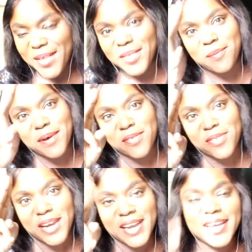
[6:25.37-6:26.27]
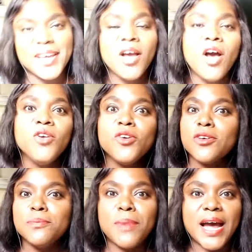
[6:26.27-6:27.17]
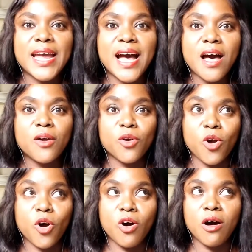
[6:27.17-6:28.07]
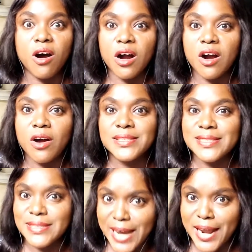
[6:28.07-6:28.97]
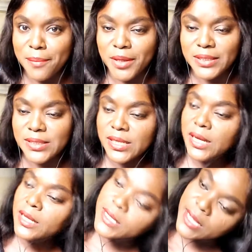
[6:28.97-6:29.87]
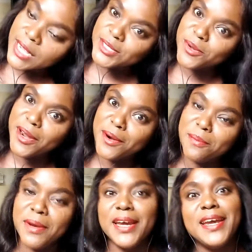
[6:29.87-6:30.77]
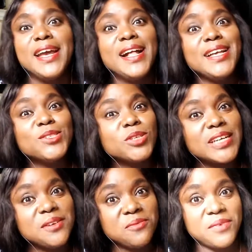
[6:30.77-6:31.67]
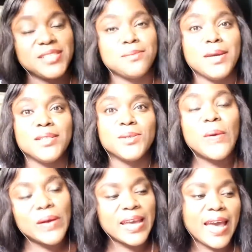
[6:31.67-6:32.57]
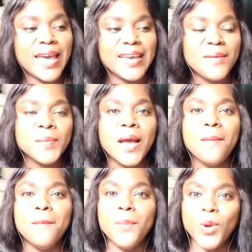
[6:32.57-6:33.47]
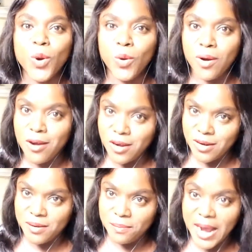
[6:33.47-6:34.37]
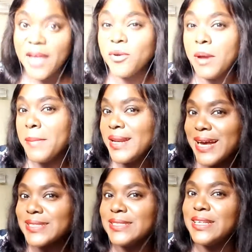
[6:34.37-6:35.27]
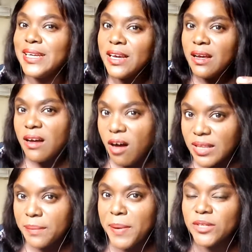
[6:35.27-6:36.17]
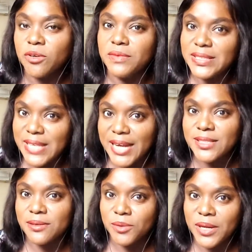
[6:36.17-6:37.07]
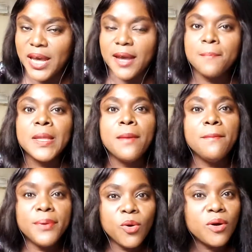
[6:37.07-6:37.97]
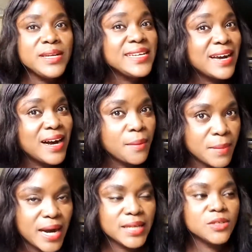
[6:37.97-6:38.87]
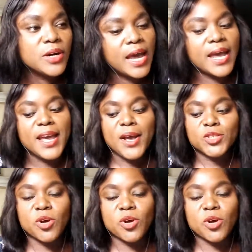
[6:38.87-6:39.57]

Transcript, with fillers: number three you could buy her raw uncut diamonds yes you heard me it's such an investment okay blow her mind remember that's the other part of this title okay blowing her mind okay so